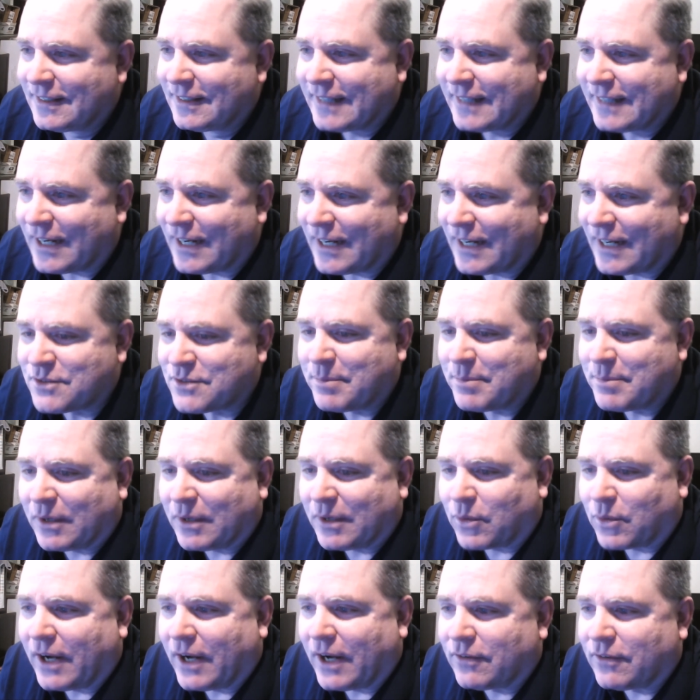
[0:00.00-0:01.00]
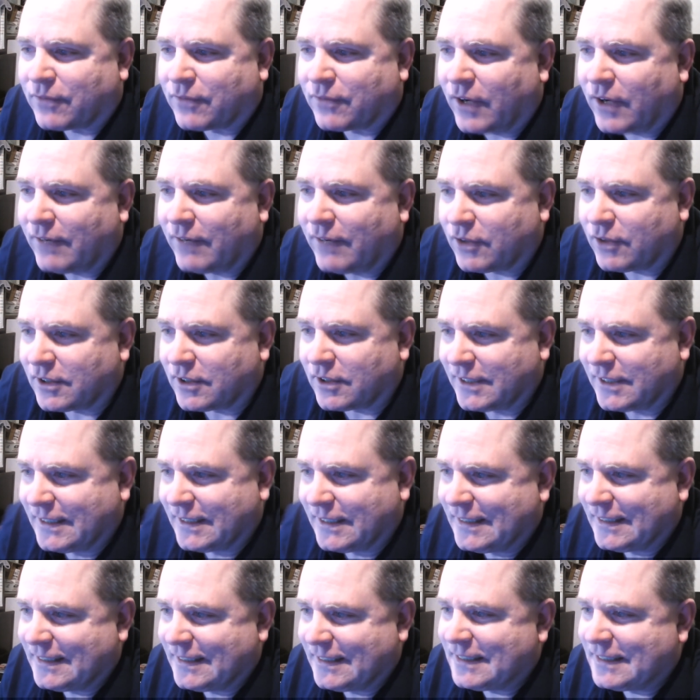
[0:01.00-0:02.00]
Cows have been around forever.
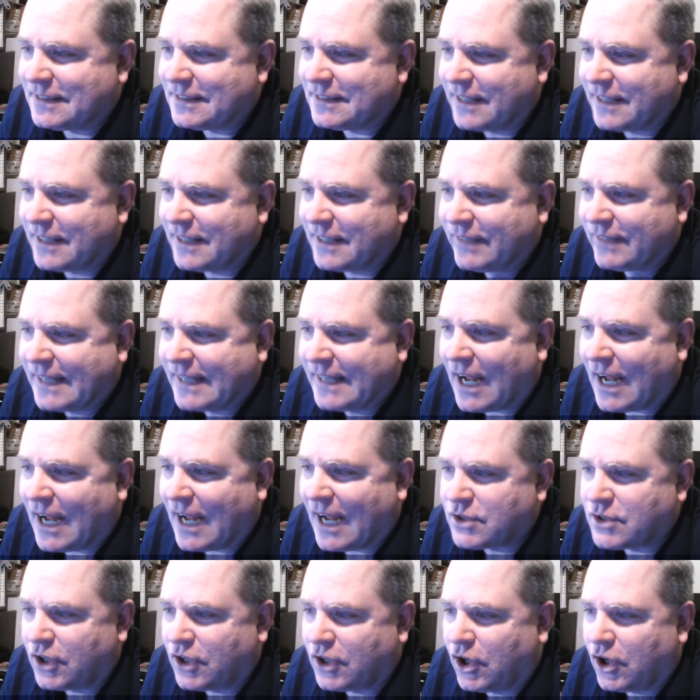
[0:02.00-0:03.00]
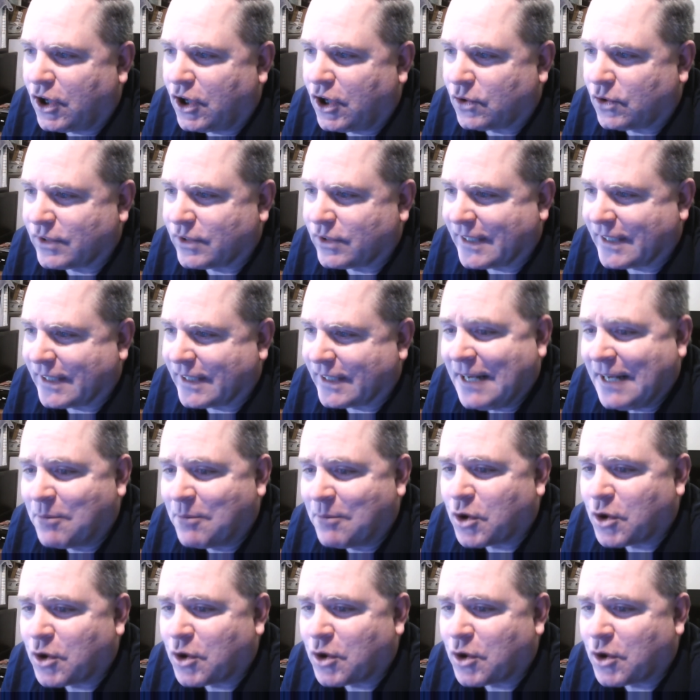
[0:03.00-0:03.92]
Leave the cows alone. Eat more